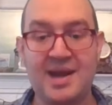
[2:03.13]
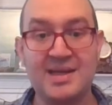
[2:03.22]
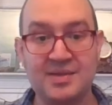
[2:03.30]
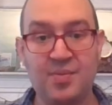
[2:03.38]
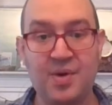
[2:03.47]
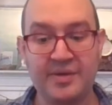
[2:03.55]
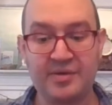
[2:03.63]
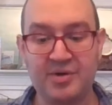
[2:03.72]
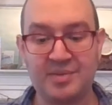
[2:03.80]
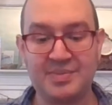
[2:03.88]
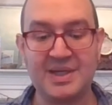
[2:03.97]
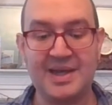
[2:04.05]
that is where the
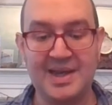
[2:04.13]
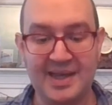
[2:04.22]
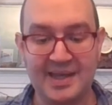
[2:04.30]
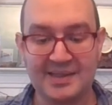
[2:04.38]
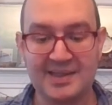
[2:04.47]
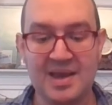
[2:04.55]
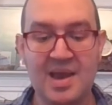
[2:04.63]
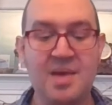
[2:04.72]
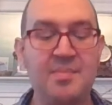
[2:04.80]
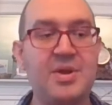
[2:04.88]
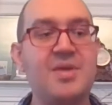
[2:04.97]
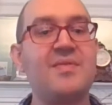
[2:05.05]
cryptid is.
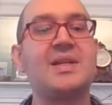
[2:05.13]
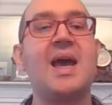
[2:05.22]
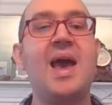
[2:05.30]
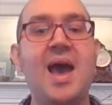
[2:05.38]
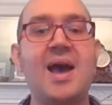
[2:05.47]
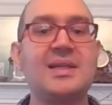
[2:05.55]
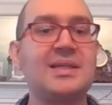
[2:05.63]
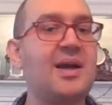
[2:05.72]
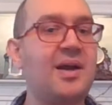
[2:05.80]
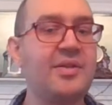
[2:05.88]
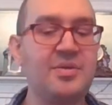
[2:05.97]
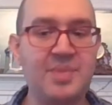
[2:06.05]
But you have to ask
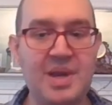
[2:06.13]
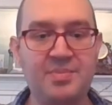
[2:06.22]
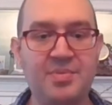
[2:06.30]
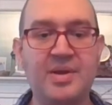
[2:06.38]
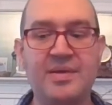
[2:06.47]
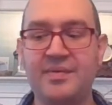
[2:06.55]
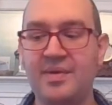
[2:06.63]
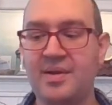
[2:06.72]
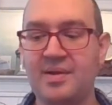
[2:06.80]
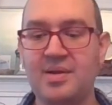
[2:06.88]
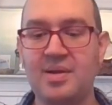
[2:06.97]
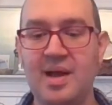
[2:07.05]
other people in
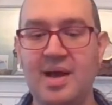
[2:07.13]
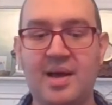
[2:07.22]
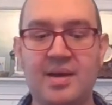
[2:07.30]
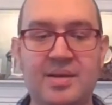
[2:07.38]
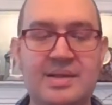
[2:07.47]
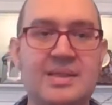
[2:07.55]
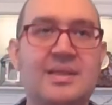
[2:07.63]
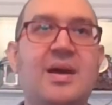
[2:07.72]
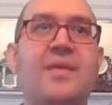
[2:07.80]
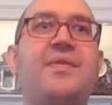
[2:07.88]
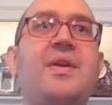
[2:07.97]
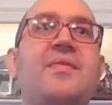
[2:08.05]

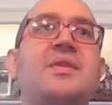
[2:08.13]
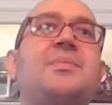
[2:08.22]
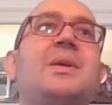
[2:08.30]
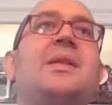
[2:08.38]
stuff. You have to